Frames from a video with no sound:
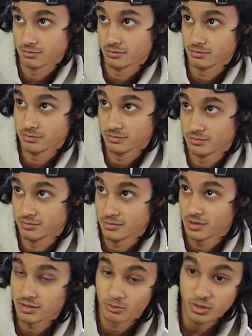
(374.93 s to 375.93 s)
Nice
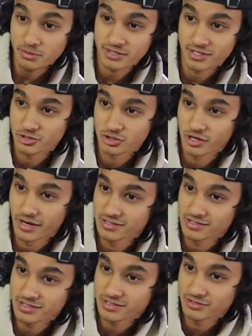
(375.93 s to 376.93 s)
try. What do you mean, nice try?
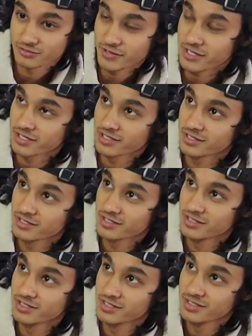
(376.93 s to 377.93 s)
It's, it's fair.
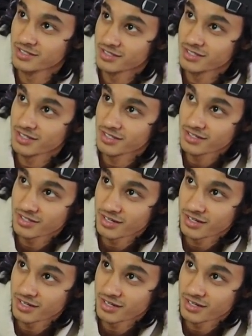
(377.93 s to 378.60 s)
It's not.